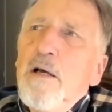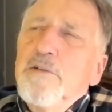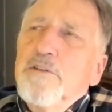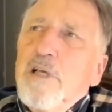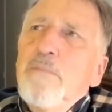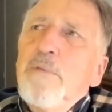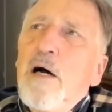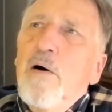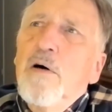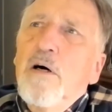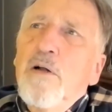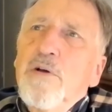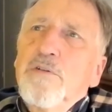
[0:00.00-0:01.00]
and somehow
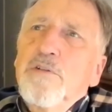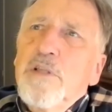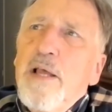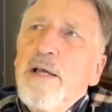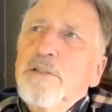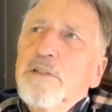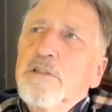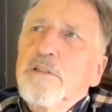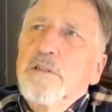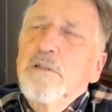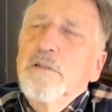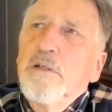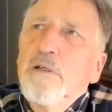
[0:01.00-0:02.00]
all those
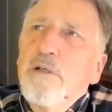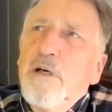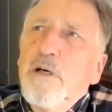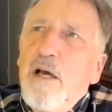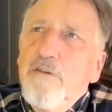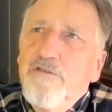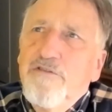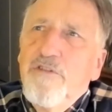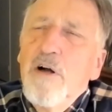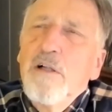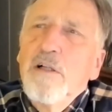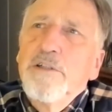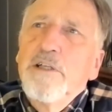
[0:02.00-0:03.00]
tasks have
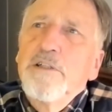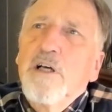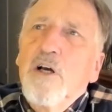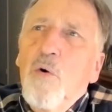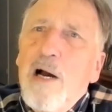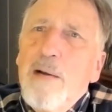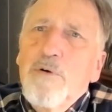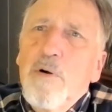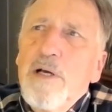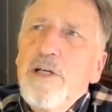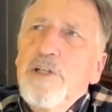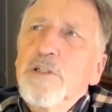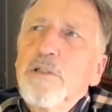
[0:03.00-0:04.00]
fallen into
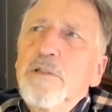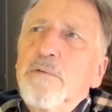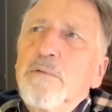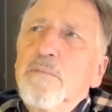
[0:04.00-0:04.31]
cooperation,